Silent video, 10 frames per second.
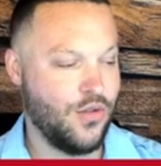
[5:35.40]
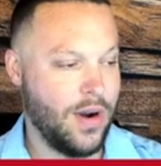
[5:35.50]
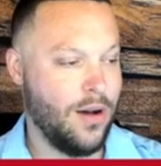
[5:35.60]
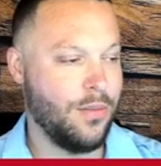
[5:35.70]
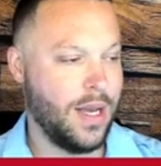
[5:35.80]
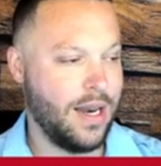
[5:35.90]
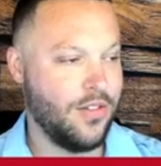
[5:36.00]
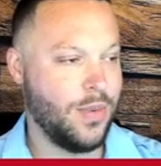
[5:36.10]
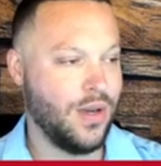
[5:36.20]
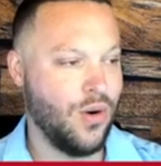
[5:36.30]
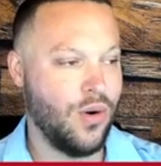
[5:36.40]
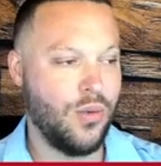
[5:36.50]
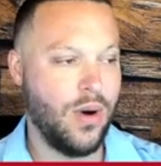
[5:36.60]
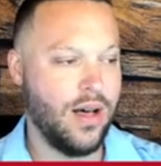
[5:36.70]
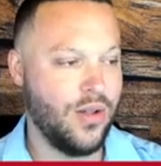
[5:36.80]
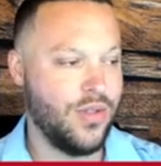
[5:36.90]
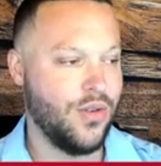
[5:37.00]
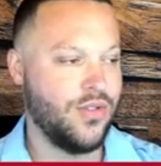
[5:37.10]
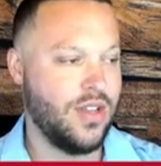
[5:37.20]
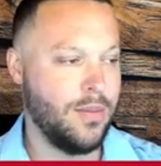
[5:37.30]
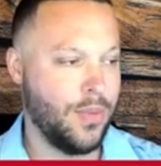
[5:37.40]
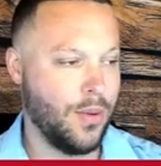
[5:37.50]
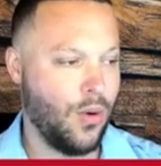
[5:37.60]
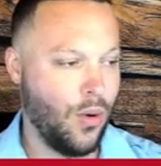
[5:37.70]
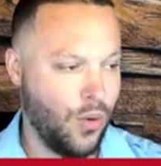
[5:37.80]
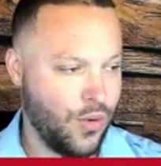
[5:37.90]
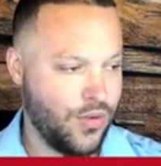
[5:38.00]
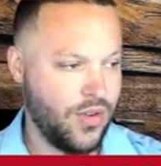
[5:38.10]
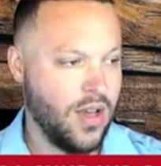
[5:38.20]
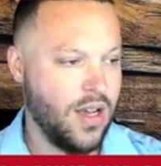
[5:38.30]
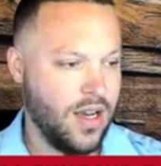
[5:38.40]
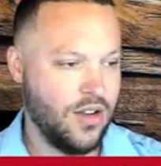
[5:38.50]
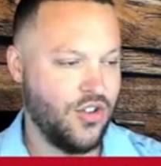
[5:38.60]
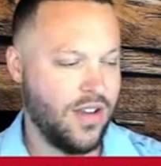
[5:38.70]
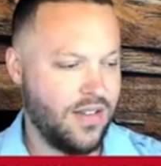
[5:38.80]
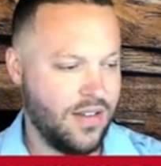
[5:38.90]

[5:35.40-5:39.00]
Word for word: bite has been going well in those deeper holes adjacent to the